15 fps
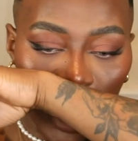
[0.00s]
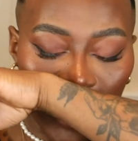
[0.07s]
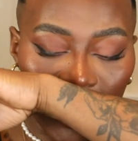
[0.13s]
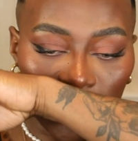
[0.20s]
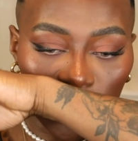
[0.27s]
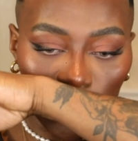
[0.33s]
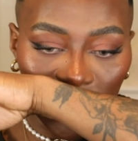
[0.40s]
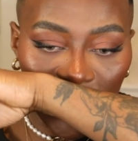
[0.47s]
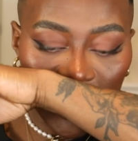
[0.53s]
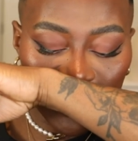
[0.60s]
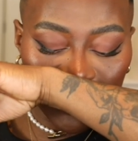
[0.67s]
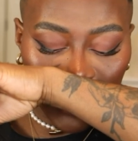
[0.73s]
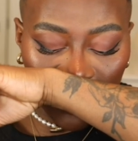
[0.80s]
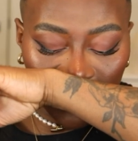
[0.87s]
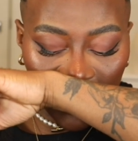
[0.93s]
Okay, so when they
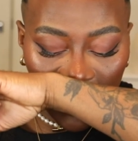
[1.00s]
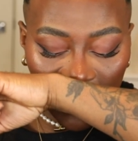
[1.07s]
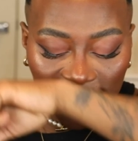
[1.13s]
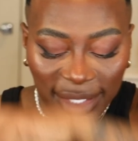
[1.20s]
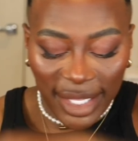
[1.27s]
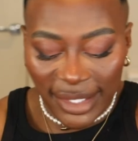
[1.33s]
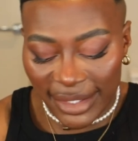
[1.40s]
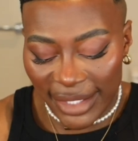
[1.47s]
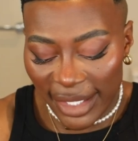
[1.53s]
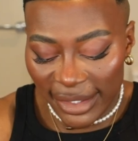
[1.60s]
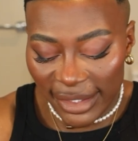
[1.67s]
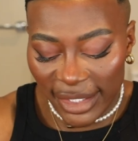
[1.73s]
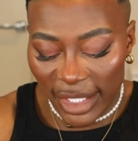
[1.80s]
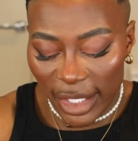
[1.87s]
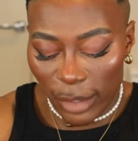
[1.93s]
sent this, they
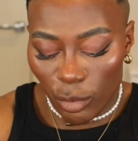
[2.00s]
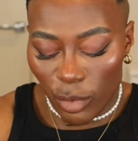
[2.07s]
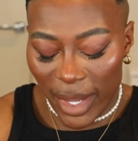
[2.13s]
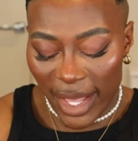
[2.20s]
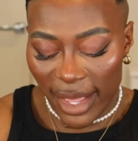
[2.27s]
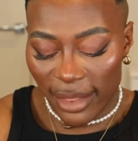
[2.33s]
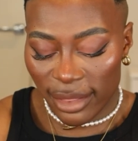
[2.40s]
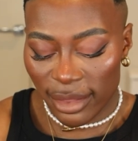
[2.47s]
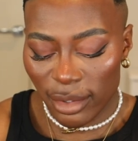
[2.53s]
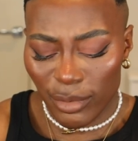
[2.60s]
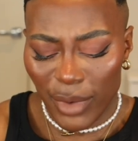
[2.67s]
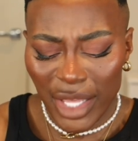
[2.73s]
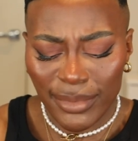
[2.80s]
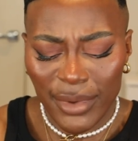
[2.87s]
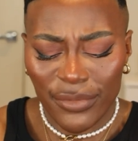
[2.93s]
sent it with,
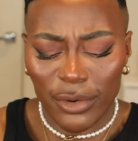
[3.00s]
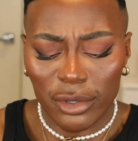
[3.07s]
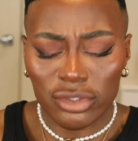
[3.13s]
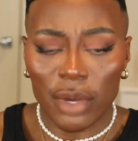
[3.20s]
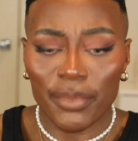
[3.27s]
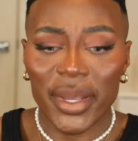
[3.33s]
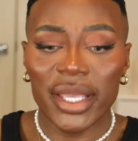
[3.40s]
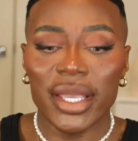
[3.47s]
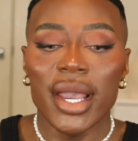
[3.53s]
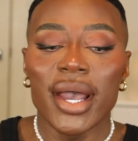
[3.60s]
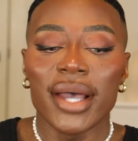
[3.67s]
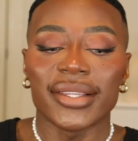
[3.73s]
why is my phone dropping?